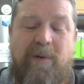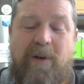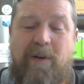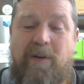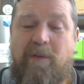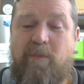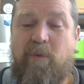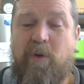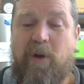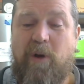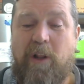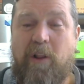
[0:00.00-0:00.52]

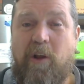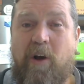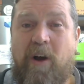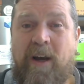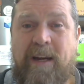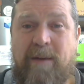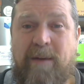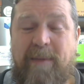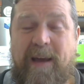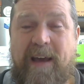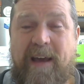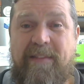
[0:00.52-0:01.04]
what I
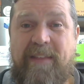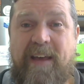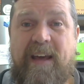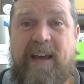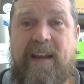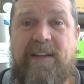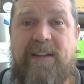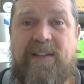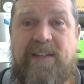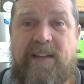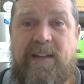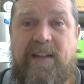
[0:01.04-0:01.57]
like about that
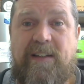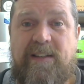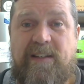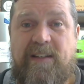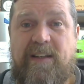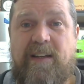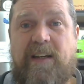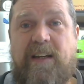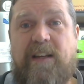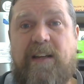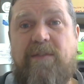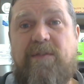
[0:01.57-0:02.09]
is
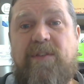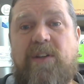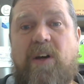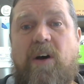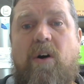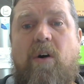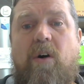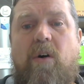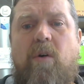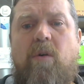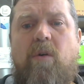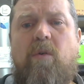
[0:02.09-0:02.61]
that it gives a
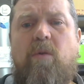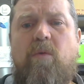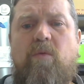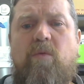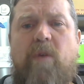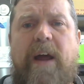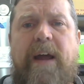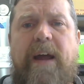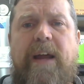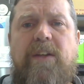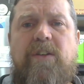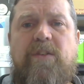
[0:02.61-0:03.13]
whole
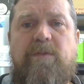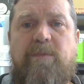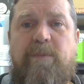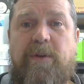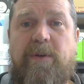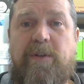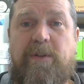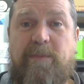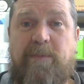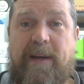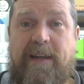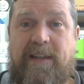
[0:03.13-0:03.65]
range of
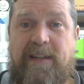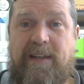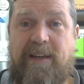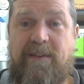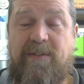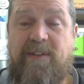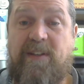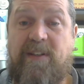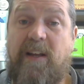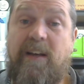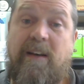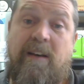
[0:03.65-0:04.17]

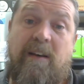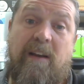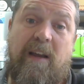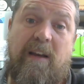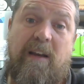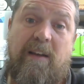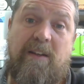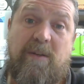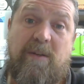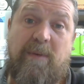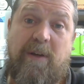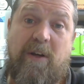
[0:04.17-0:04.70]
perspectives,
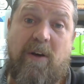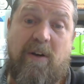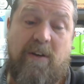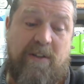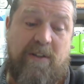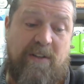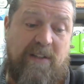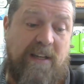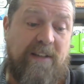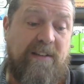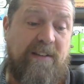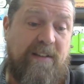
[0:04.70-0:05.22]
and to be
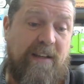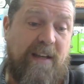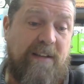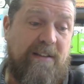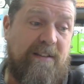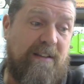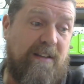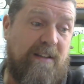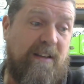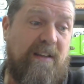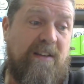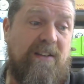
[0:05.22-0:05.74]
honest,
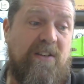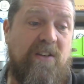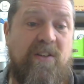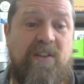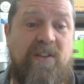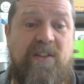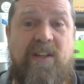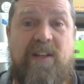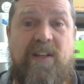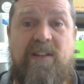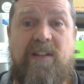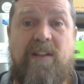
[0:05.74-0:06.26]
as he sort of
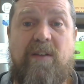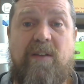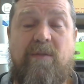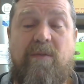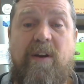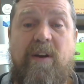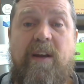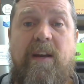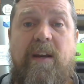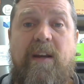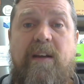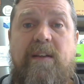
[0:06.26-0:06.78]
says in the
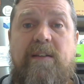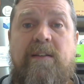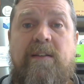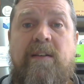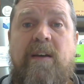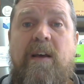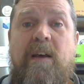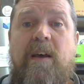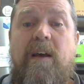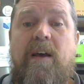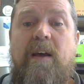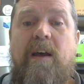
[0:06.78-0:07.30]
readings,
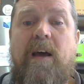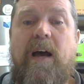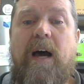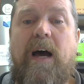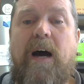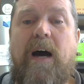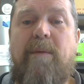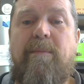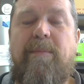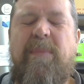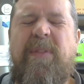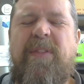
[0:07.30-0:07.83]

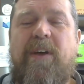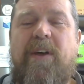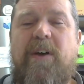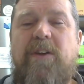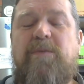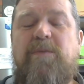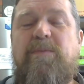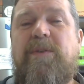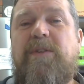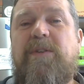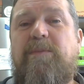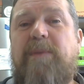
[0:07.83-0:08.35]

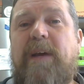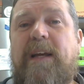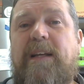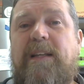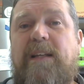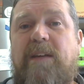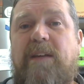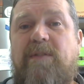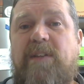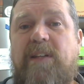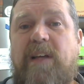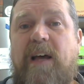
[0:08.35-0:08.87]
those
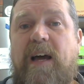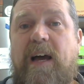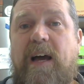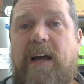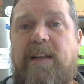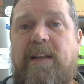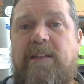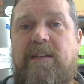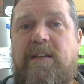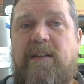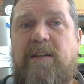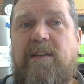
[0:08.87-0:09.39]
perspectives
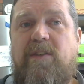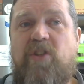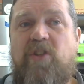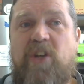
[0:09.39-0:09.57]
aren't